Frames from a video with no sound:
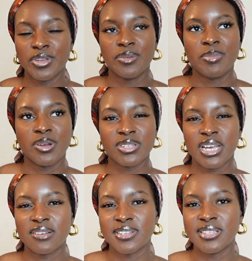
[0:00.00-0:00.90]
you, because
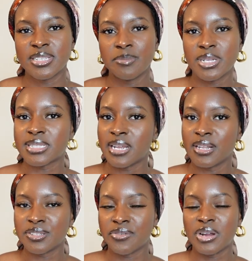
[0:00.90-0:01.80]
I have seen similar
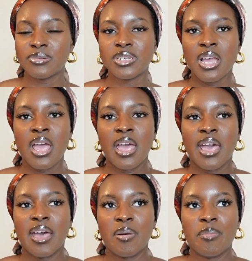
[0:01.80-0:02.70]
styles around.
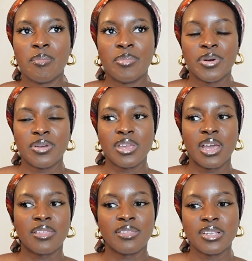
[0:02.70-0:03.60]
But
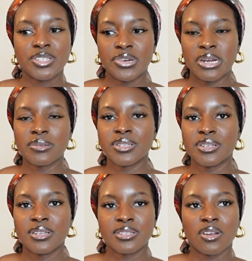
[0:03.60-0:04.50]
yeah, these
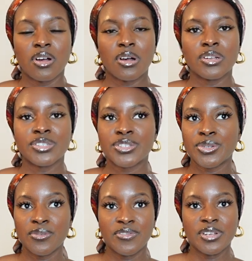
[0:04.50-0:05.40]
trousers are
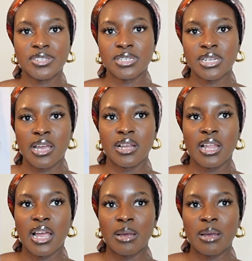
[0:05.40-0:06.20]
so versatile. I